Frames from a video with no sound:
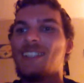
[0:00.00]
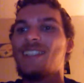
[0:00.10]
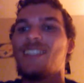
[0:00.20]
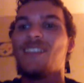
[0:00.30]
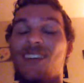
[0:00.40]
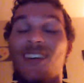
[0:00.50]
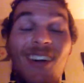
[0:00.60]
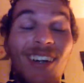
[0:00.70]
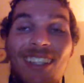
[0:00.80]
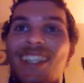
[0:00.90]
I said the
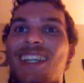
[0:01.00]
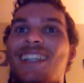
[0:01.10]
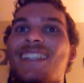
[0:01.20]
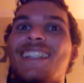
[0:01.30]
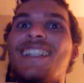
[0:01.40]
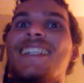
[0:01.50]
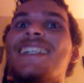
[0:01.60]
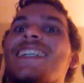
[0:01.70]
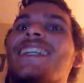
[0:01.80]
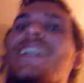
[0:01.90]
wrong thing.
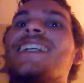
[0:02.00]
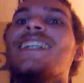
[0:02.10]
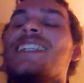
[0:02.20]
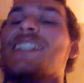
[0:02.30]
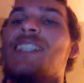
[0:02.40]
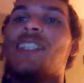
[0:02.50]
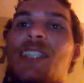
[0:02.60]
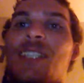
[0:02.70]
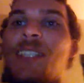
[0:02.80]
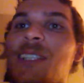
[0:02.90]
Uh,
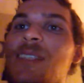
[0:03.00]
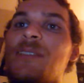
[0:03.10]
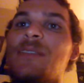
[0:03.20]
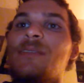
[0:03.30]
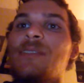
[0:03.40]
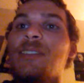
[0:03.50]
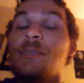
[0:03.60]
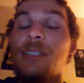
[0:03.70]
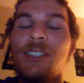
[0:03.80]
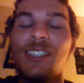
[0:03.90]
I'm
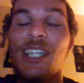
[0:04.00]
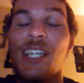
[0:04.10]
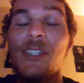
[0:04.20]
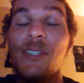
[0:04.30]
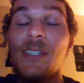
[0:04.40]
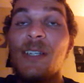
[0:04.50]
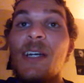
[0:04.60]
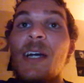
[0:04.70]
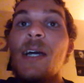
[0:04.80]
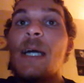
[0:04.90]
a little tired.
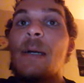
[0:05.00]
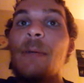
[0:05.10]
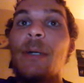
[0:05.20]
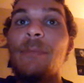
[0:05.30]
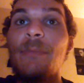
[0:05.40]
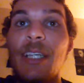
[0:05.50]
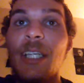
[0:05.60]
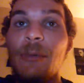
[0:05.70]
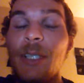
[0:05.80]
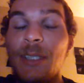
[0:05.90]
But,
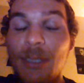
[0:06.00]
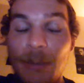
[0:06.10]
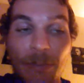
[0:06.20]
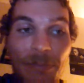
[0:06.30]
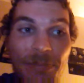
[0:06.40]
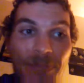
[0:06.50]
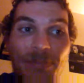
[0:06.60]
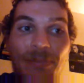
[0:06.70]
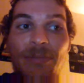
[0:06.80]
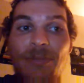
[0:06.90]
anyways,
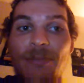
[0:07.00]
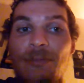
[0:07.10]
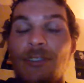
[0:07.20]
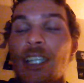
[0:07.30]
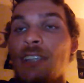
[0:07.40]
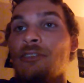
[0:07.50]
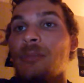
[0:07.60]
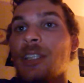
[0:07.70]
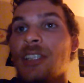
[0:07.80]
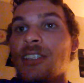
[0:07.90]
Live
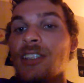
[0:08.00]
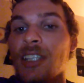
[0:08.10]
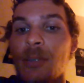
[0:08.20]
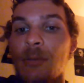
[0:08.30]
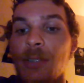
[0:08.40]
from the Inside